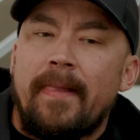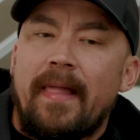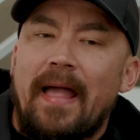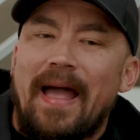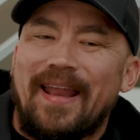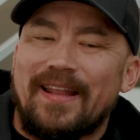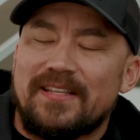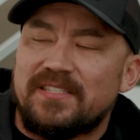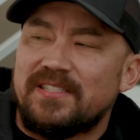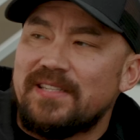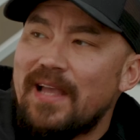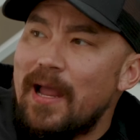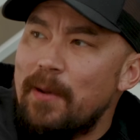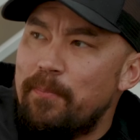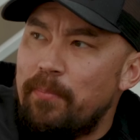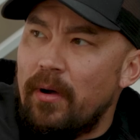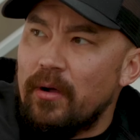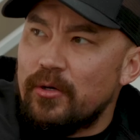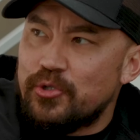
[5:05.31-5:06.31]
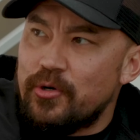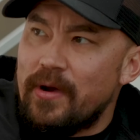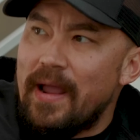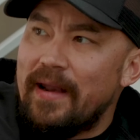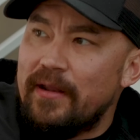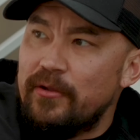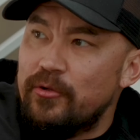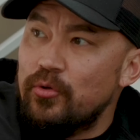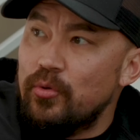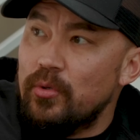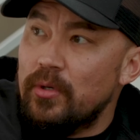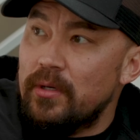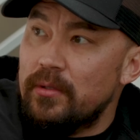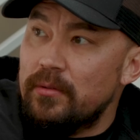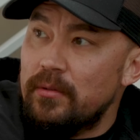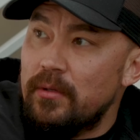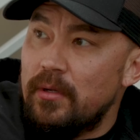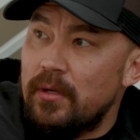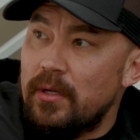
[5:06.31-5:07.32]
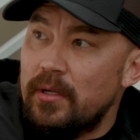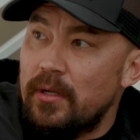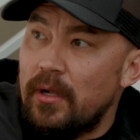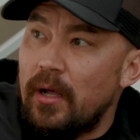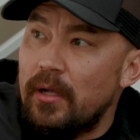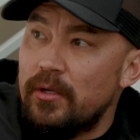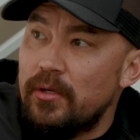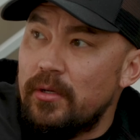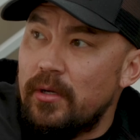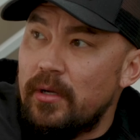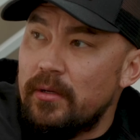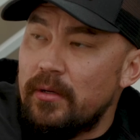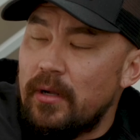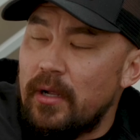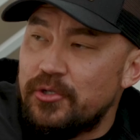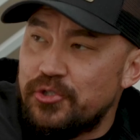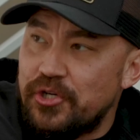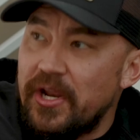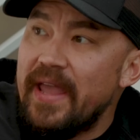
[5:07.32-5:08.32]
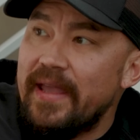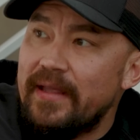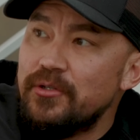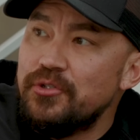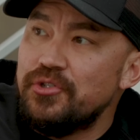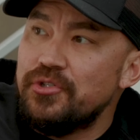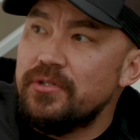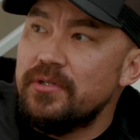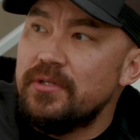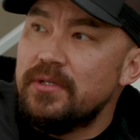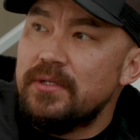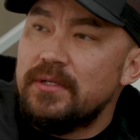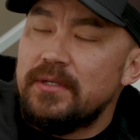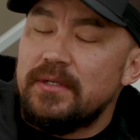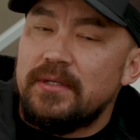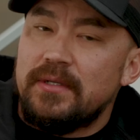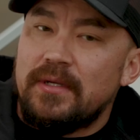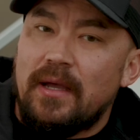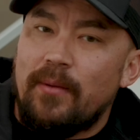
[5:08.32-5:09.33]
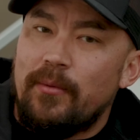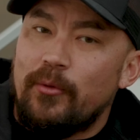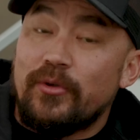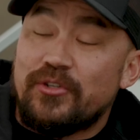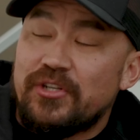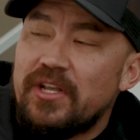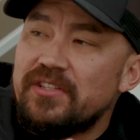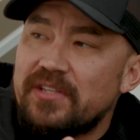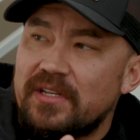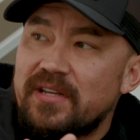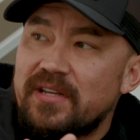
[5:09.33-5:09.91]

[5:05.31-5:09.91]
Had a side puncture, had to do a change. I mean, we changed